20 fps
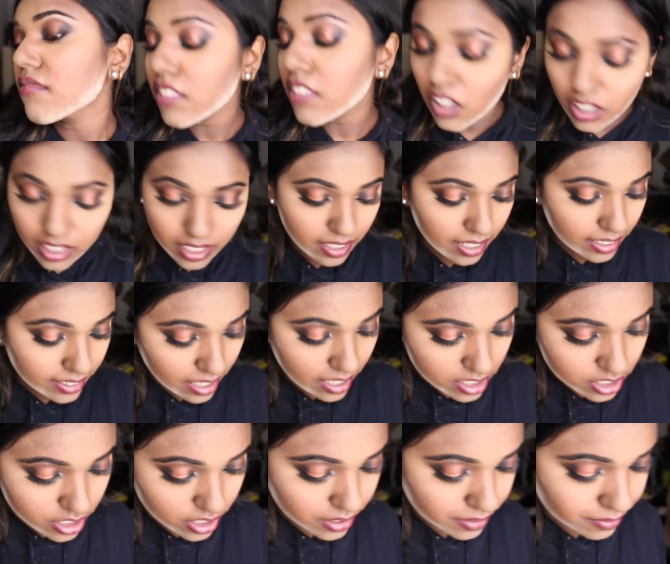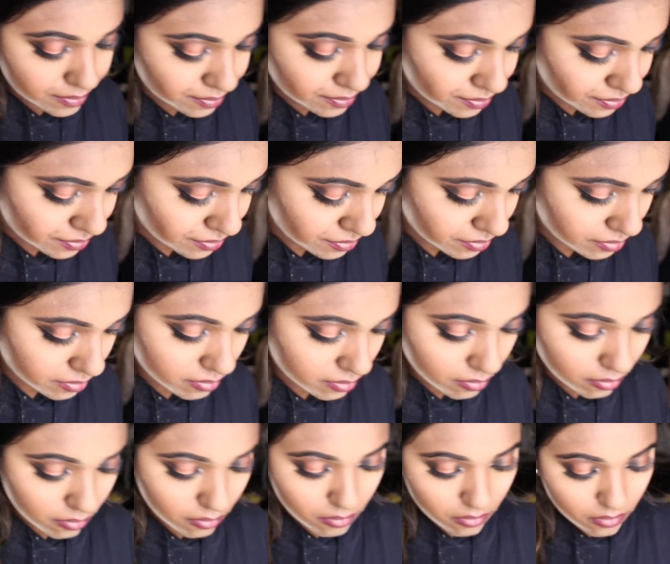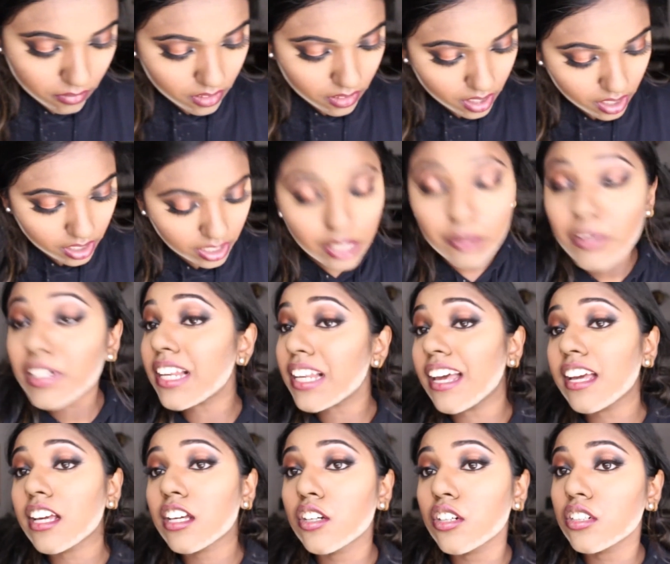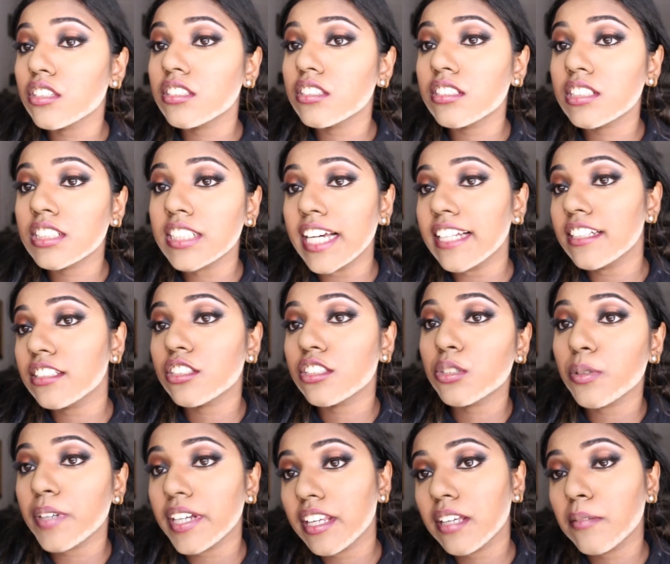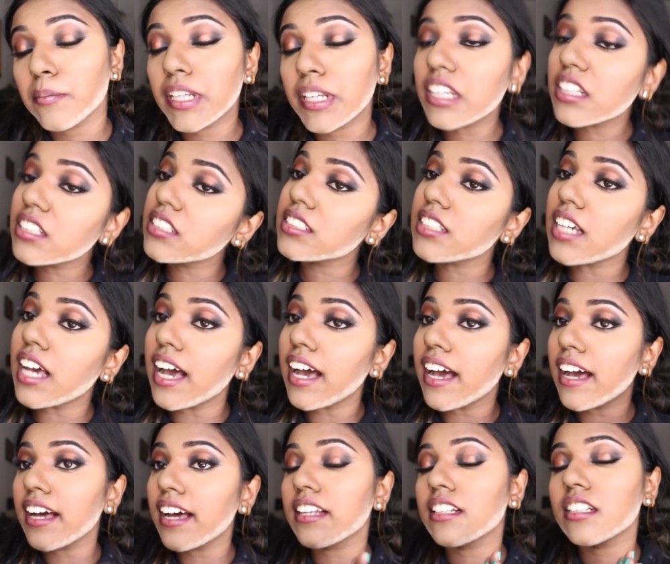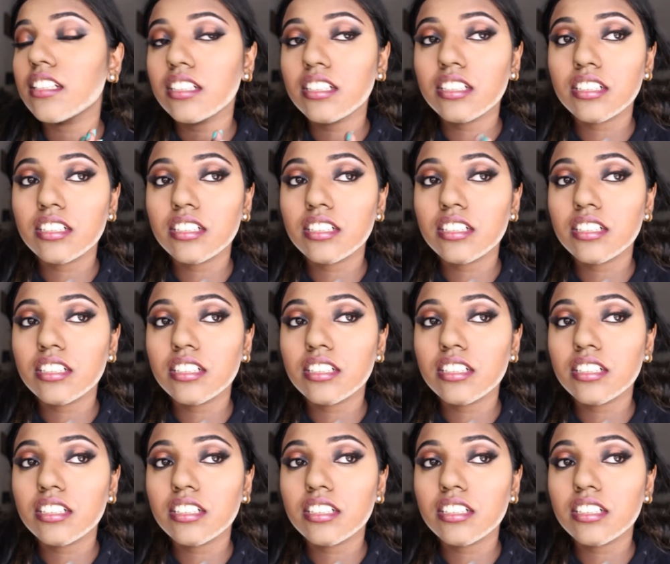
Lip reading: Okay, let that sit. Give it like good 10 to 20 minutes and